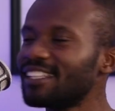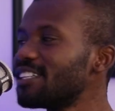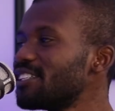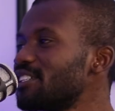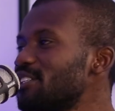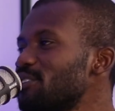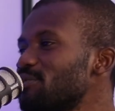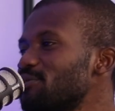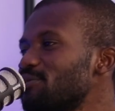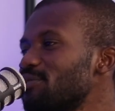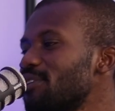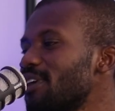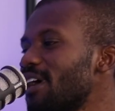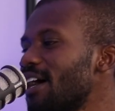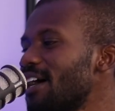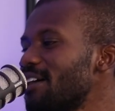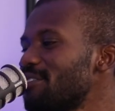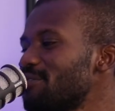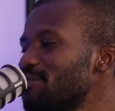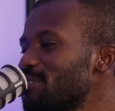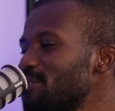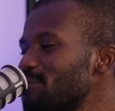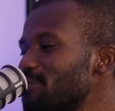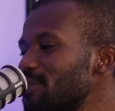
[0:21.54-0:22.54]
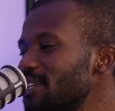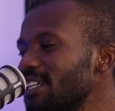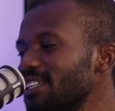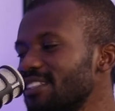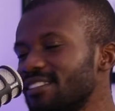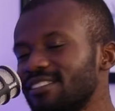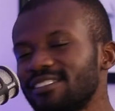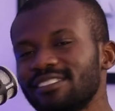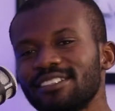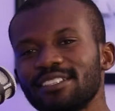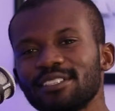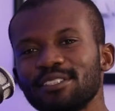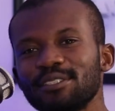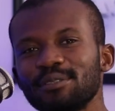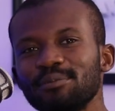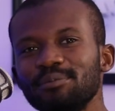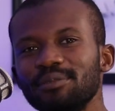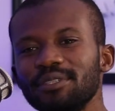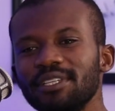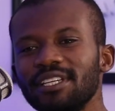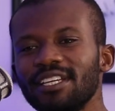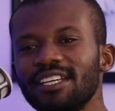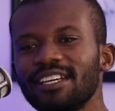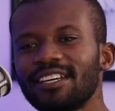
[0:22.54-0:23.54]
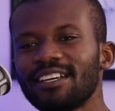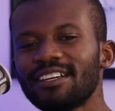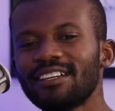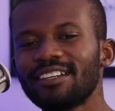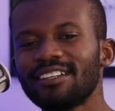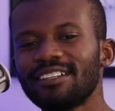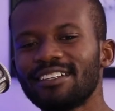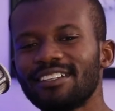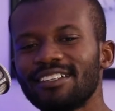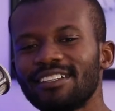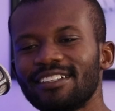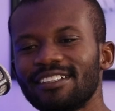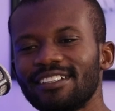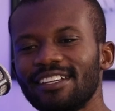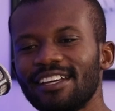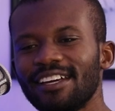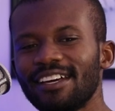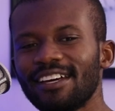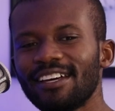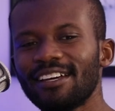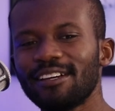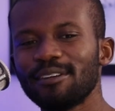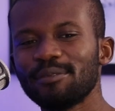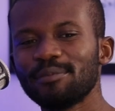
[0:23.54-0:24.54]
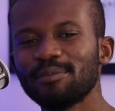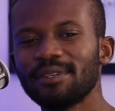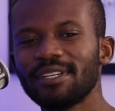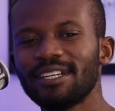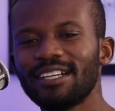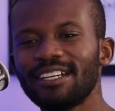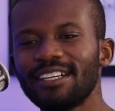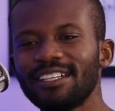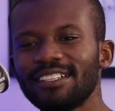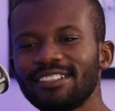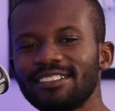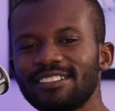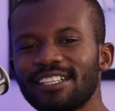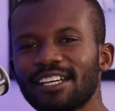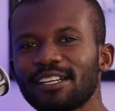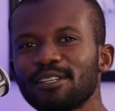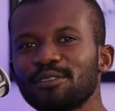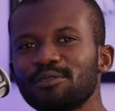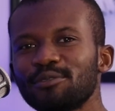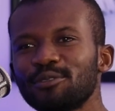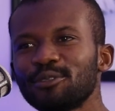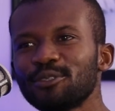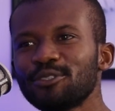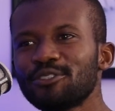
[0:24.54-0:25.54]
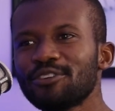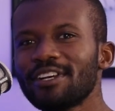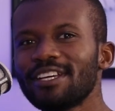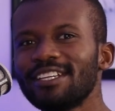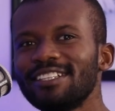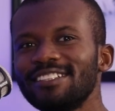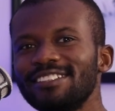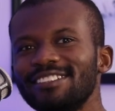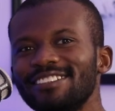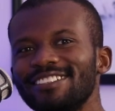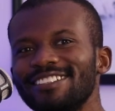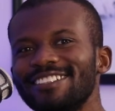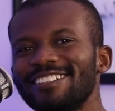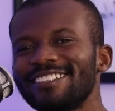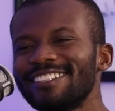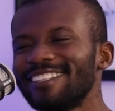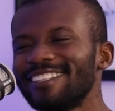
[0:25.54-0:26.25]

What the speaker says: Thank you for having me. It's good to be here. Yeah, I'm jack of all trades.